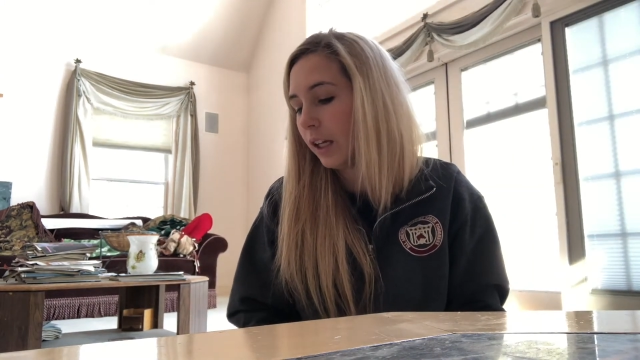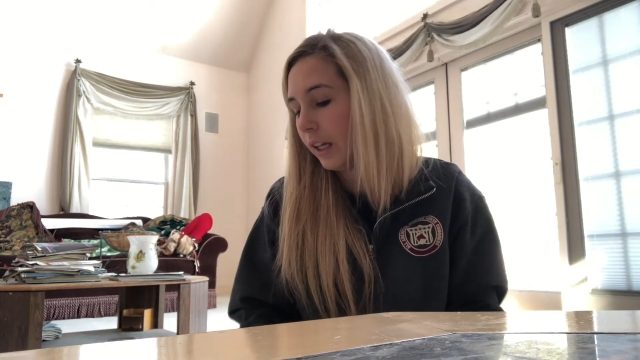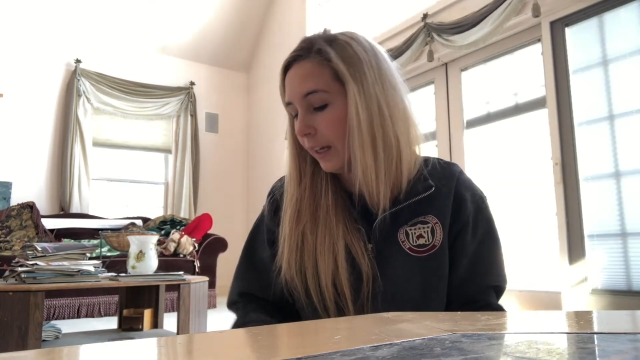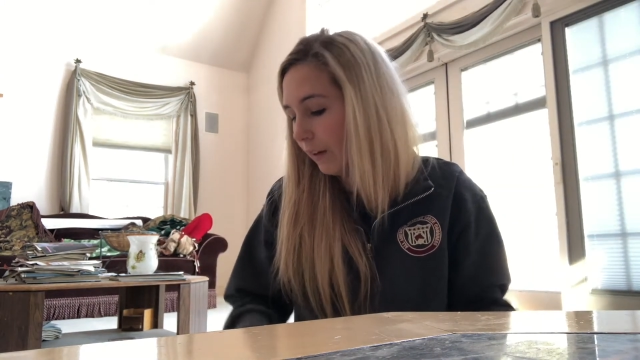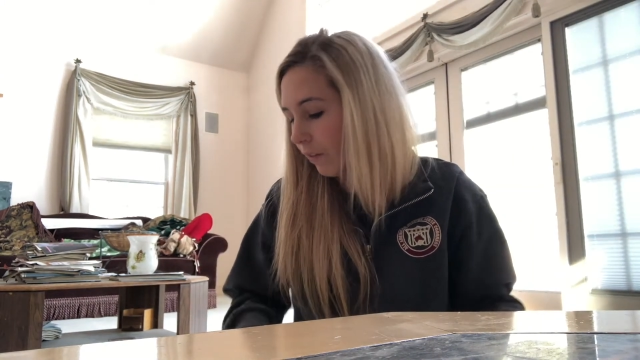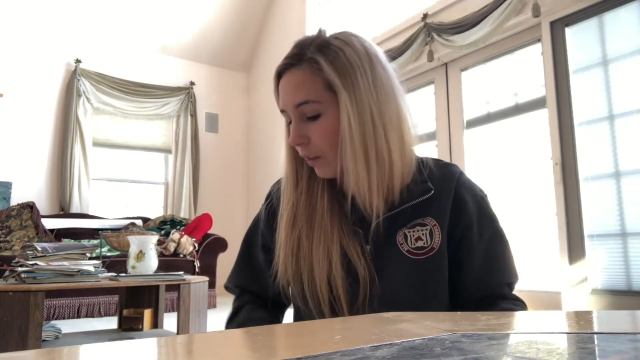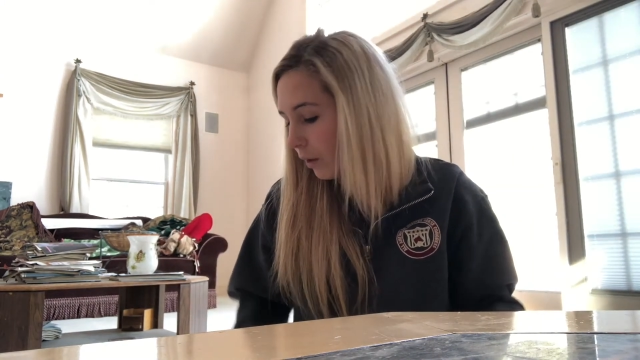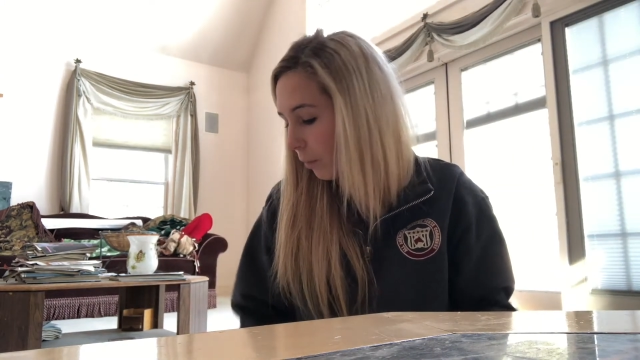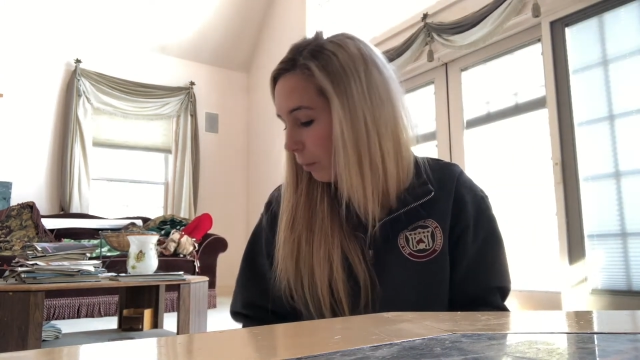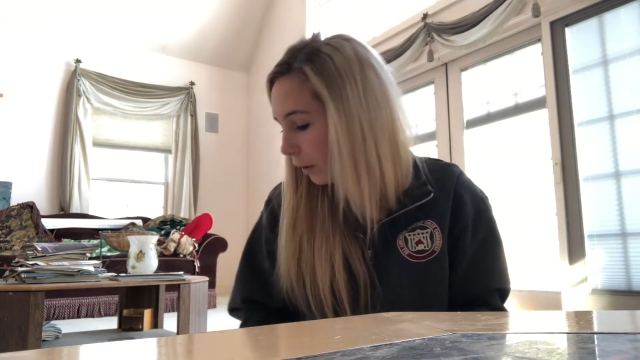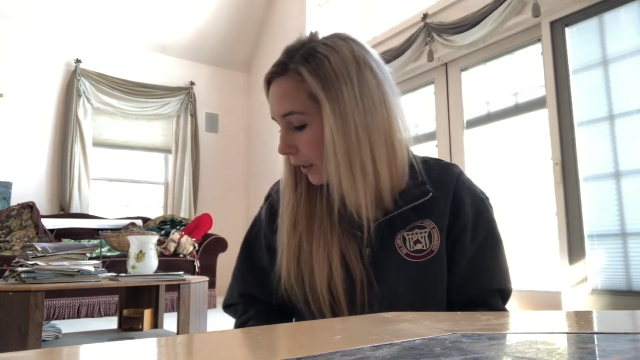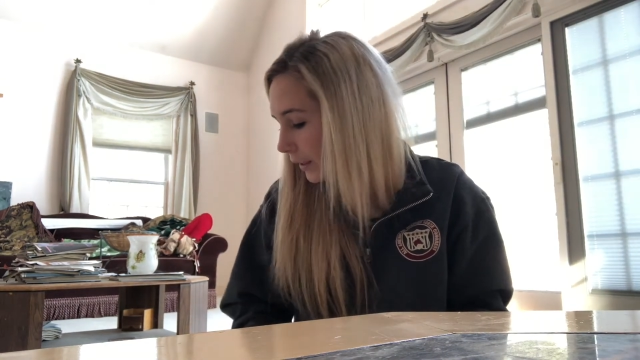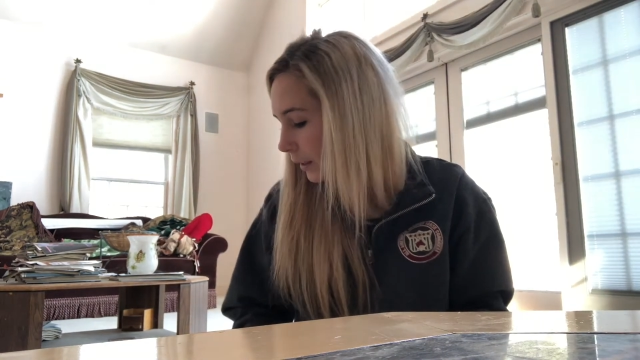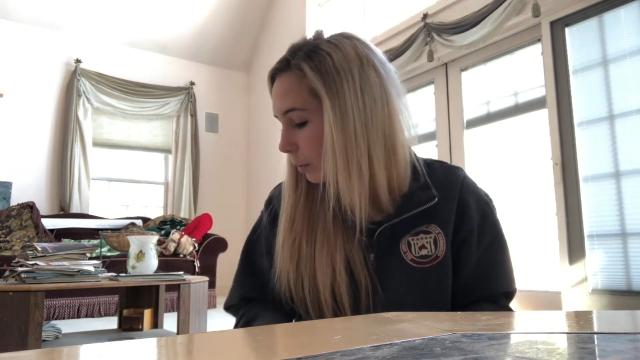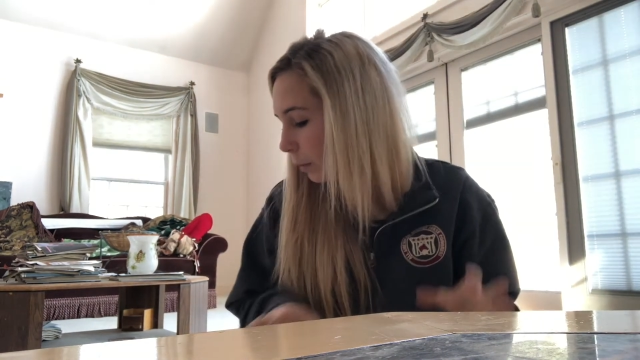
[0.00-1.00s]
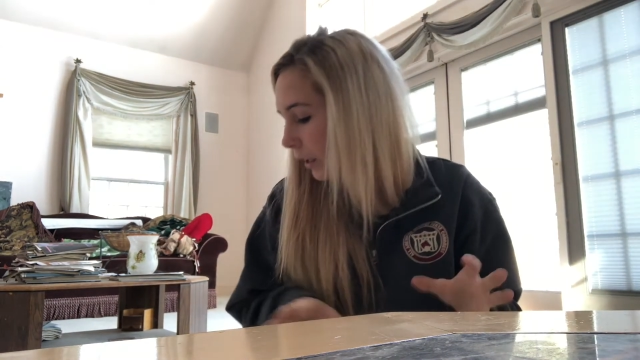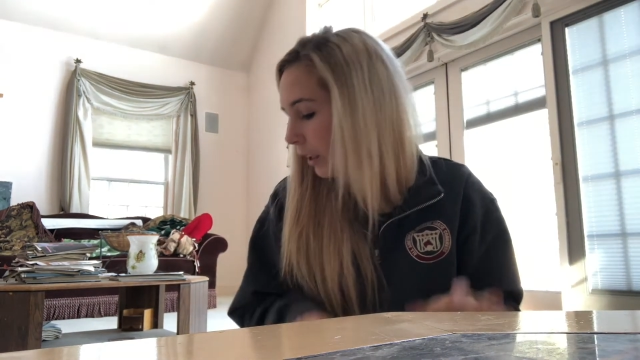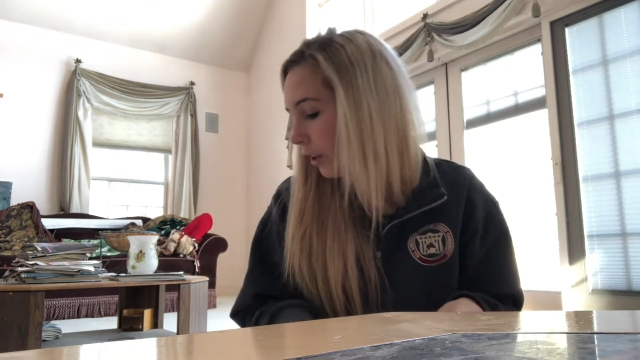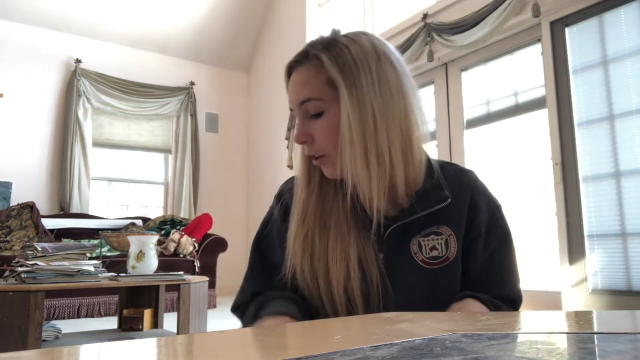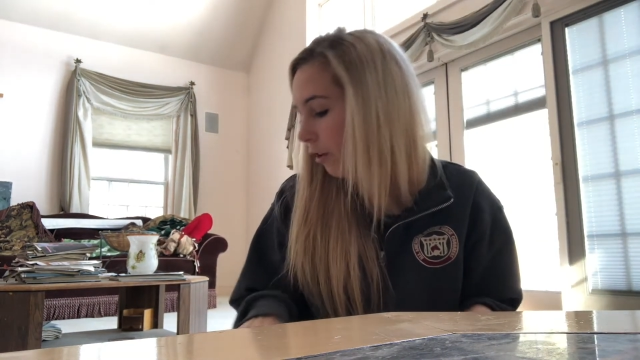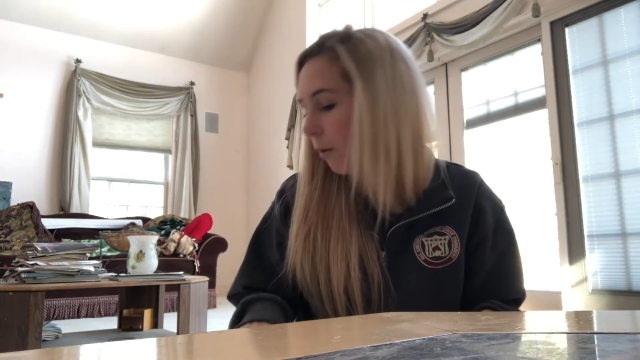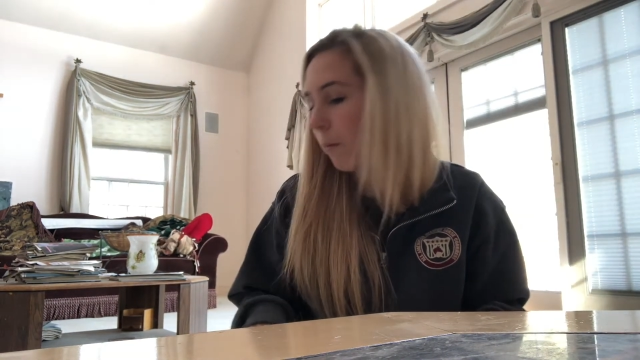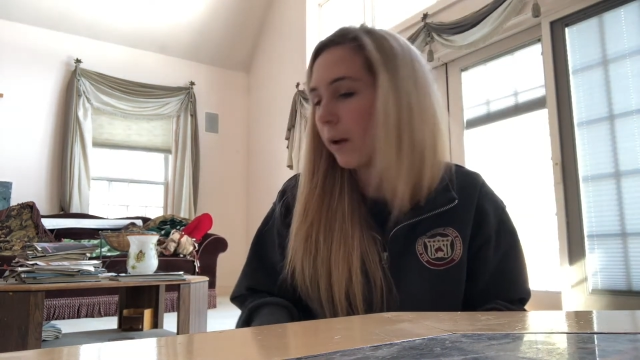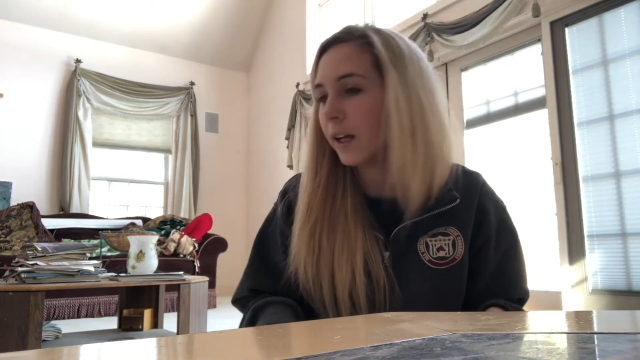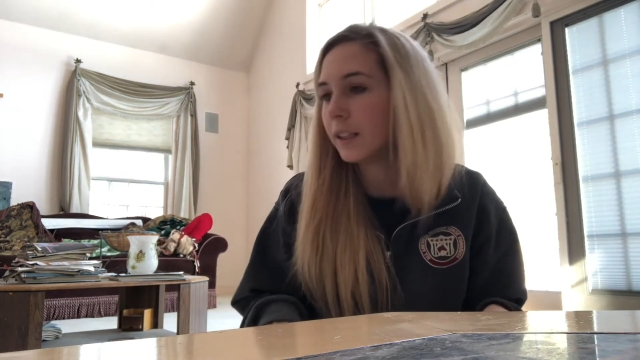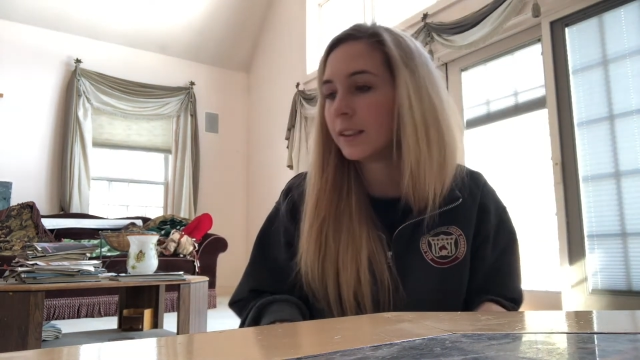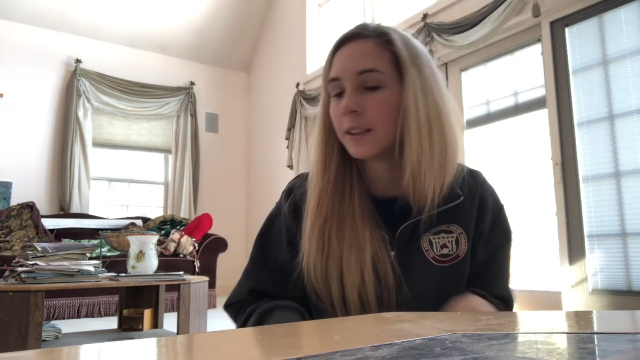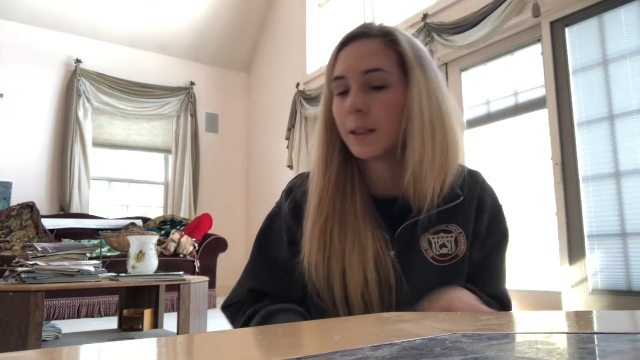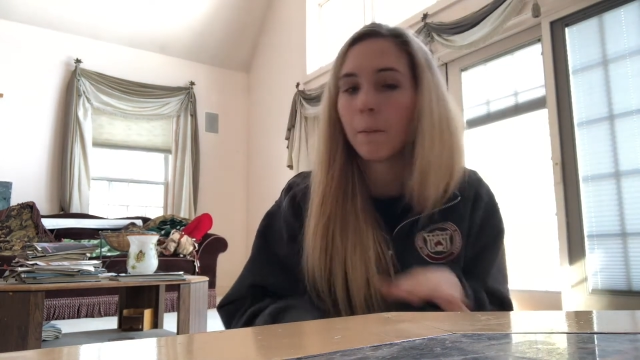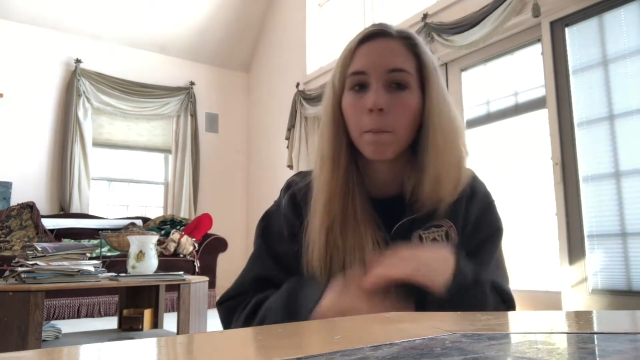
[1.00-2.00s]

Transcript: even the brand spanking new bits,